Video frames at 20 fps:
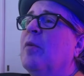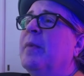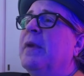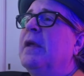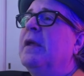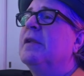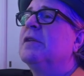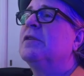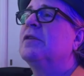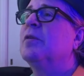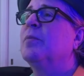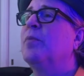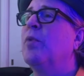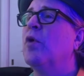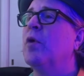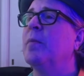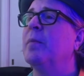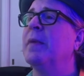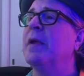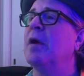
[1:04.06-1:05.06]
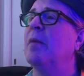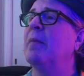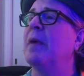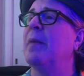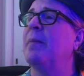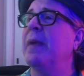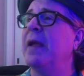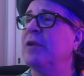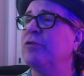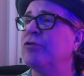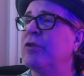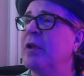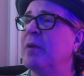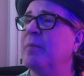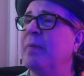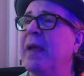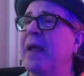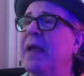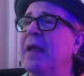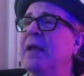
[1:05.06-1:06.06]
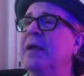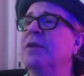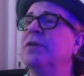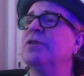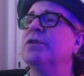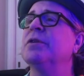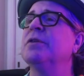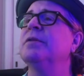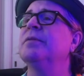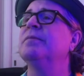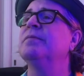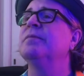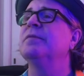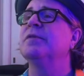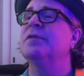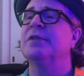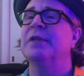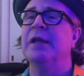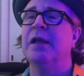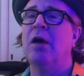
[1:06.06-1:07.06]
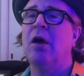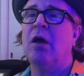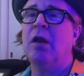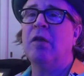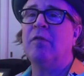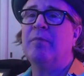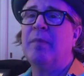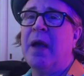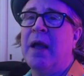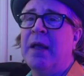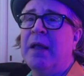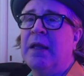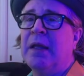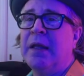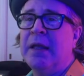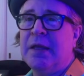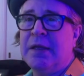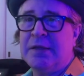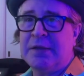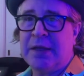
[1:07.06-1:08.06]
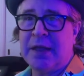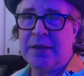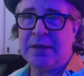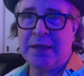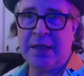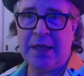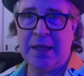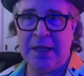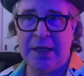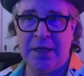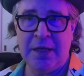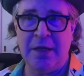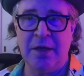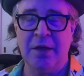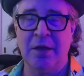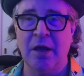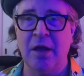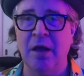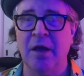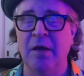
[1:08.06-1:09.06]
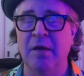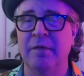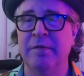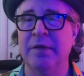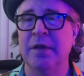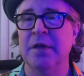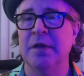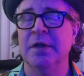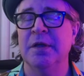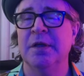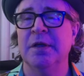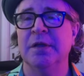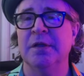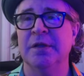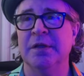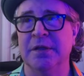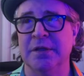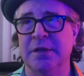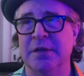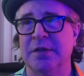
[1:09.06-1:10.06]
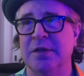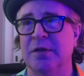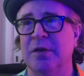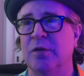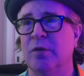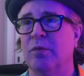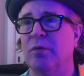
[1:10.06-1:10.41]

me and support me on my Patreon page. See all of my links at the end of this